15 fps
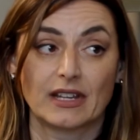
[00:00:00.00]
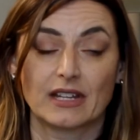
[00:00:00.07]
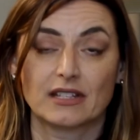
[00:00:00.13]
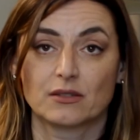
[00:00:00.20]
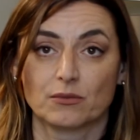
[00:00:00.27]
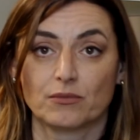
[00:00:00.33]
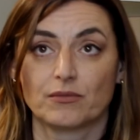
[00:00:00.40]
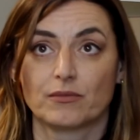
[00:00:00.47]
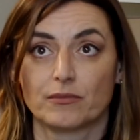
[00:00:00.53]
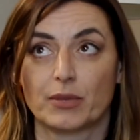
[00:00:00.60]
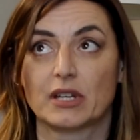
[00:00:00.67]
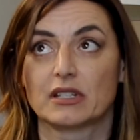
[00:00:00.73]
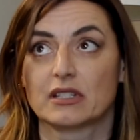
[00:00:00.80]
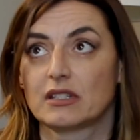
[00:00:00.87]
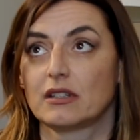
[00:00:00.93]
And that's the
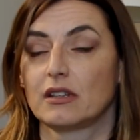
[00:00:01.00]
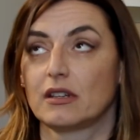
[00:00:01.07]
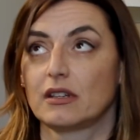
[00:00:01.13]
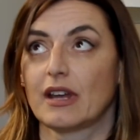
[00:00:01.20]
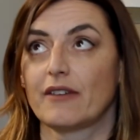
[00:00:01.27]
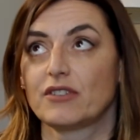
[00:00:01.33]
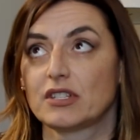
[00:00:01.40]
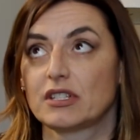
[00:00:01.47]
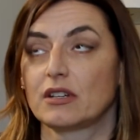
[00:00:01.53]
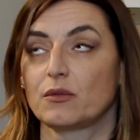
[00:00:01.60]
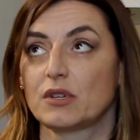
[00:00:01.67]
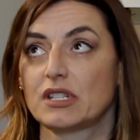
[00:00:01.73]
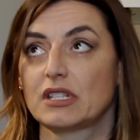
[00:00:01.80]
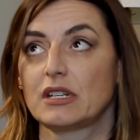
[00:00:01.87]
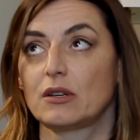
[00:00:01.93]
biggest deficit
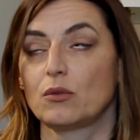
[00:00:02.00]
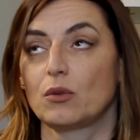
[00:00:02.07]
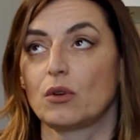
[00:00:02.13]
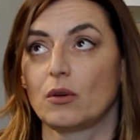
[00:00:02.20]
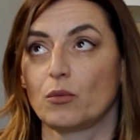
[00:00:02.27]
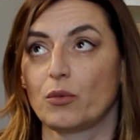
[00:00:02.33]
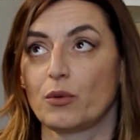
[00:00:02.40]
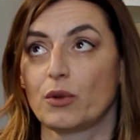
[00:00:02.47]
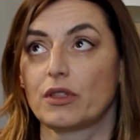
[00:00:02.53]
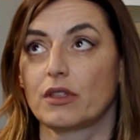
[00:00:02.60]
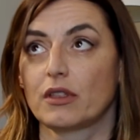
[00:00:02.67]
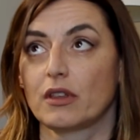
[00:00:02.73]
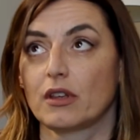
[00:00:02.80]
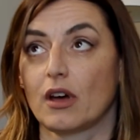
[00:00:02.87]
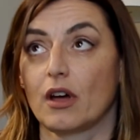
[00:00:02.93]
we see with
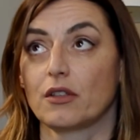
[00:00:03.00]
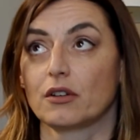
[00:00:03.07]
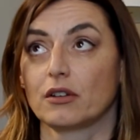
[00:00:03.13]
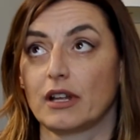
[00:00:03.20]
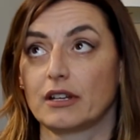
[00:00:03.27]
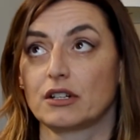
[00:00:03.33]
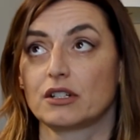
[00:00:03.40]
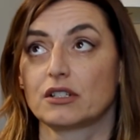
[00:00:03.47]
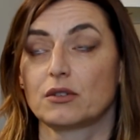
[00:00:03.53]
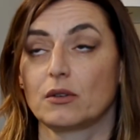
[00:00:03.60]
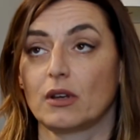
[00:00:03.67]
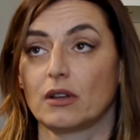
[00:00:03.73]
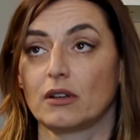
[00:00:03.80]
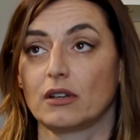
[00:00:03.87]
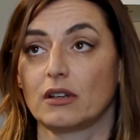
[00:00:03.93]
other lenders,
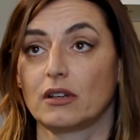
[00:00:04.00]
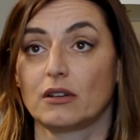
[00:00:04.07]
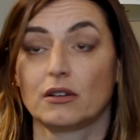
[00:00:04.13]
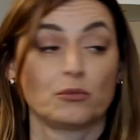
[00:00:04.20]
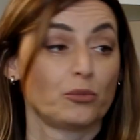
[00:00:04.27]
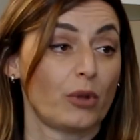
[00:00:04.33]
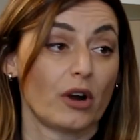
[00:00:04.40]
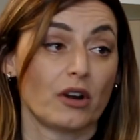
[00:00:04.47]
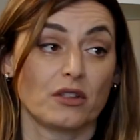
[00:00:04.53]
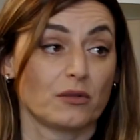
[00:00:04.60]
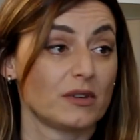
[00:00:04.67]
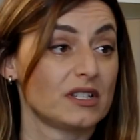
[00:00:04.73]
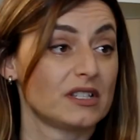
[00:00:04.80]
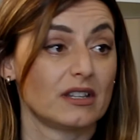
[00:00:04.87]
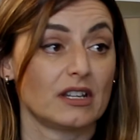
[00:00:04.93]
and part of
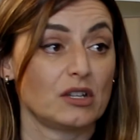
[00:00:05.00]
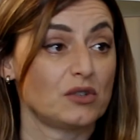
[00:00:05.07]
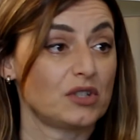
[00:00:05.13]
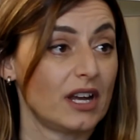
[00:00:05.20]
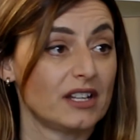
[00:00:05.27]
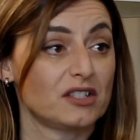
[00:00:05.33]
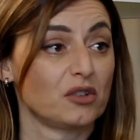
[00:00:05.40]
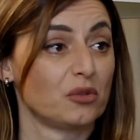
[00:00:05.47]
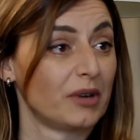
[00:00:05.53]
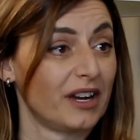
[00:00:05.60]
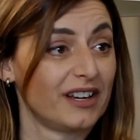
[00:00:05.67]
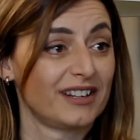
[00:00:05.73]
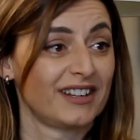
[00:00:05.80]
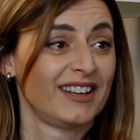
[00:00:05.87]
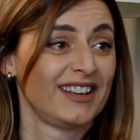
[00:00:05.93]
the reason that you shine so
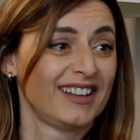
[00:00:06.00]
bright.